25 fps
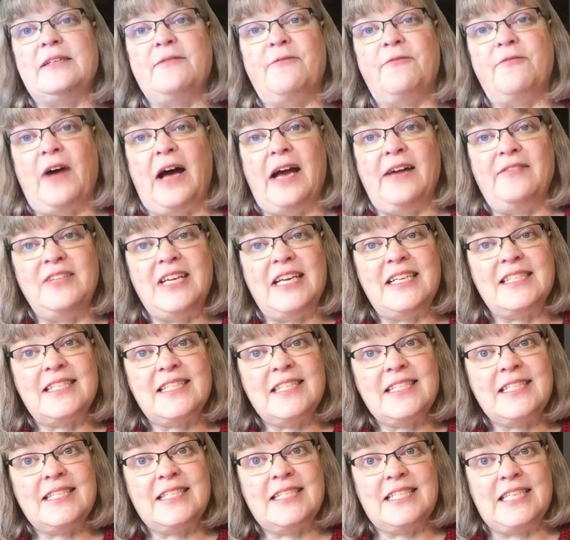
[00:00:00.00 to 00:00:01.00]
five days
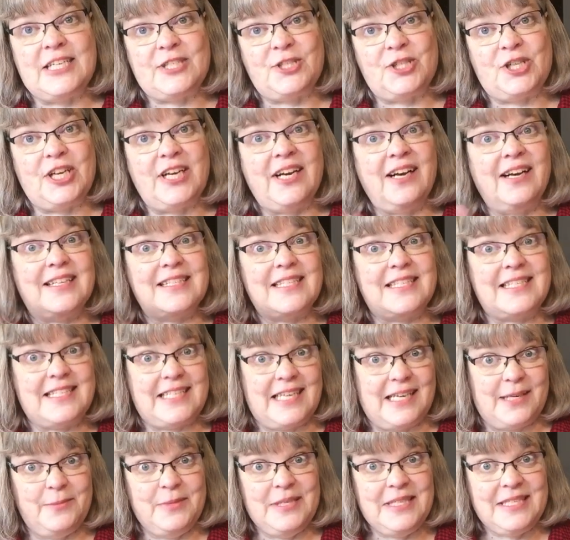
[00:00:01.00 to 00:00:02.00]
of stitching on
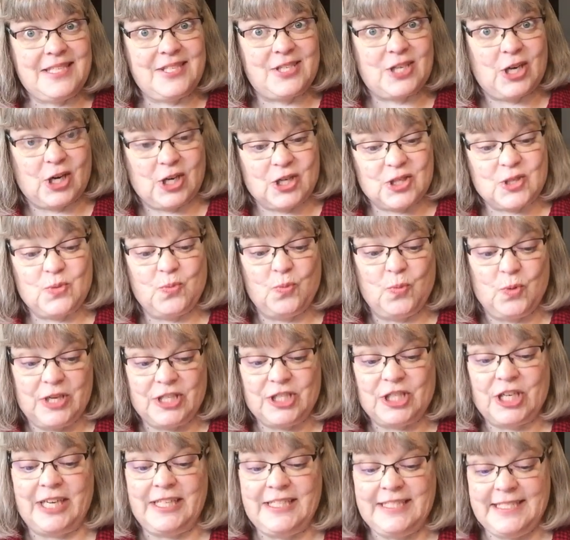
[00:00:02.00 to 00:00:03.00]
Cinnamon Stars,
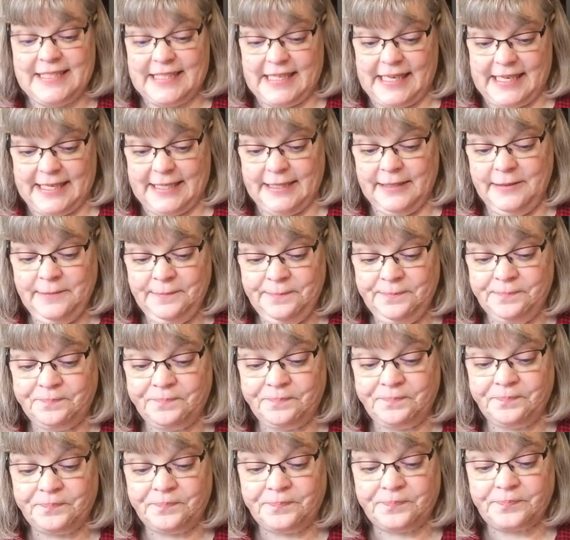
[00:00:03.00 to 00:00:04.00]
which I did.
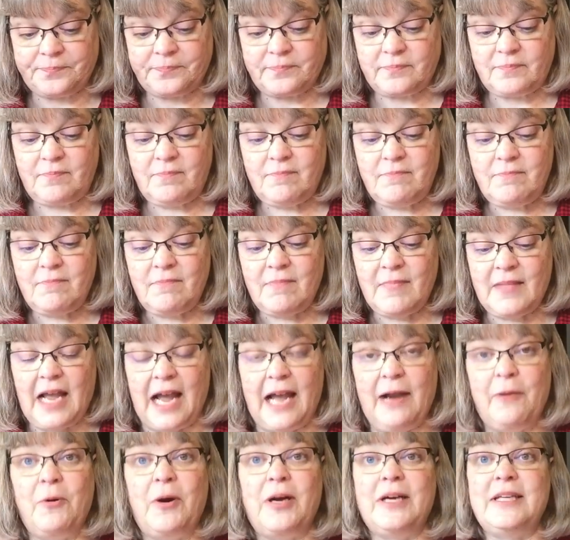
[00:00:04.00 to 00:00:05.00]

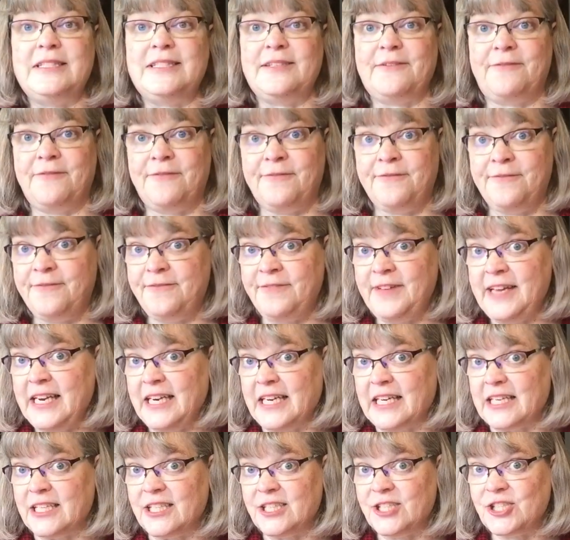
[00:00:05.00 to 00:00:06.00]
I wanted to
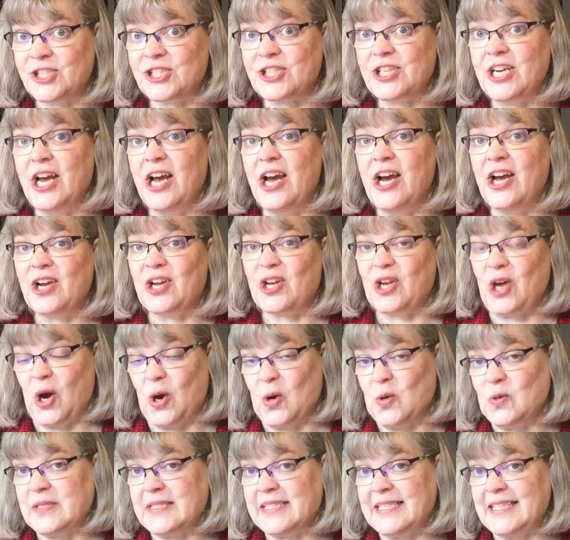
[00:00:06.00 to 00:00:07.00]
finish
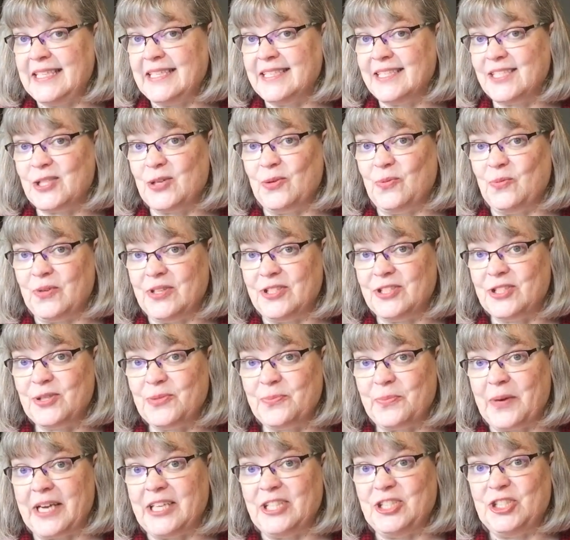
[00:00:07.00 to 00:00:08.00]
Cozy Into Winter
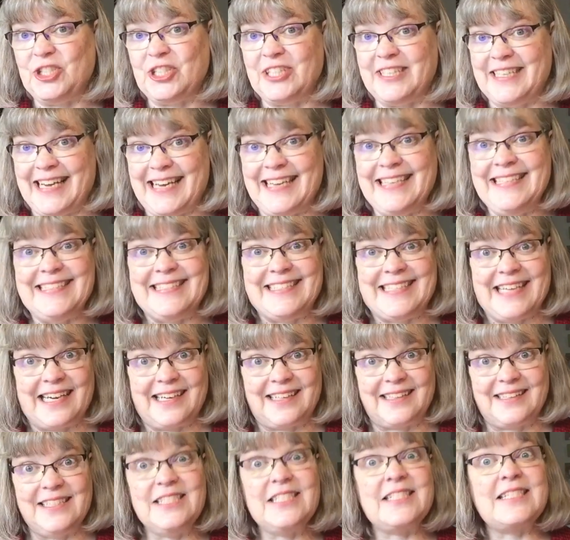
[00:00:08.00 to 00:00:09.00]
by Jeannette
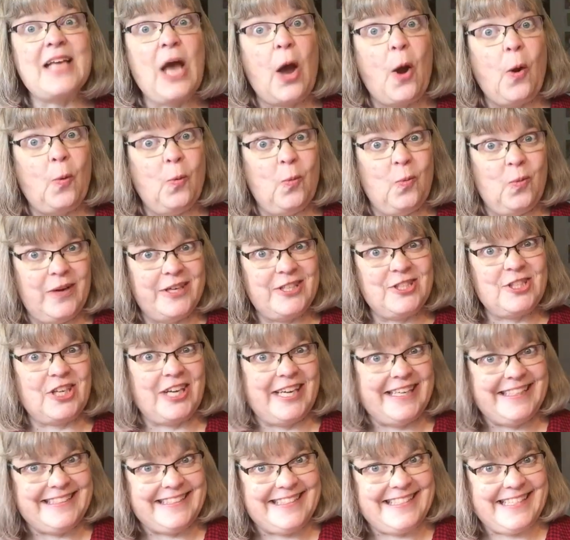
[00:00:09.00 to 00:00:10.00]
Douglas, which
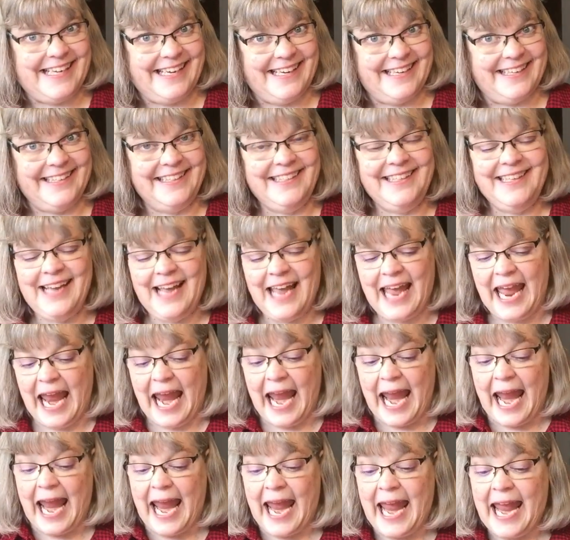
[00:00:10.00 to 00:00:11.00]
I did.
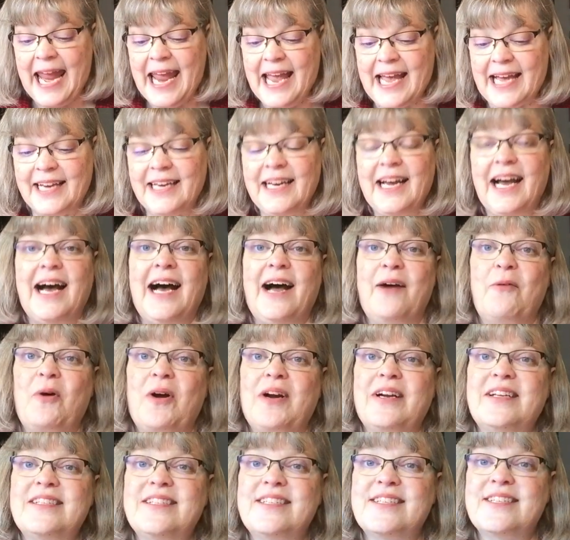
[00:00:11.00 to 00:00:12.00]
And I
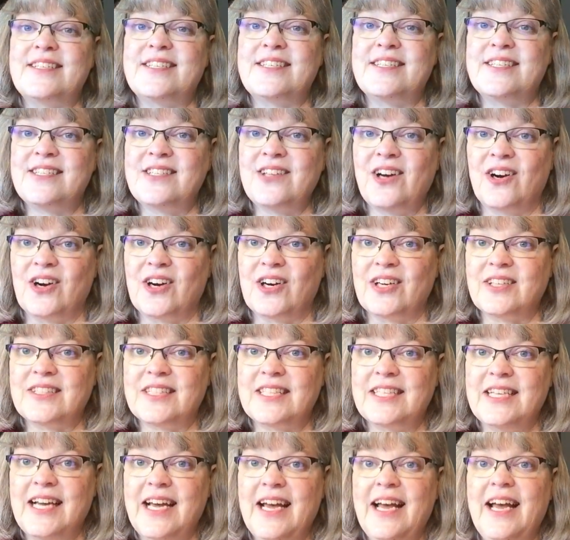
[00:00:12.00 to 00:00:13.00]
wanted to
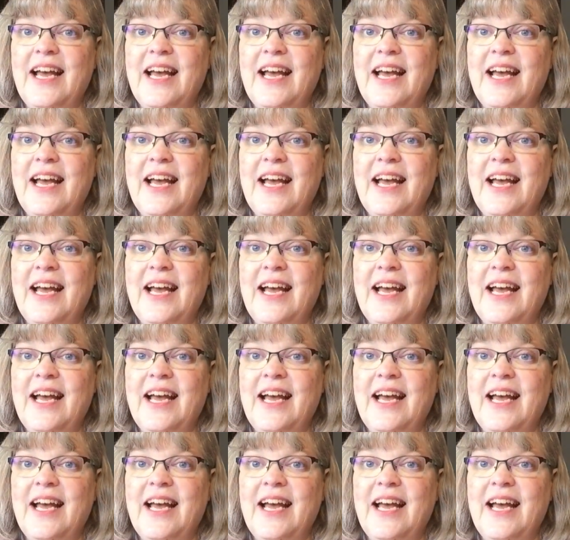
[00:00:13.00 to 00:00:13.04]
start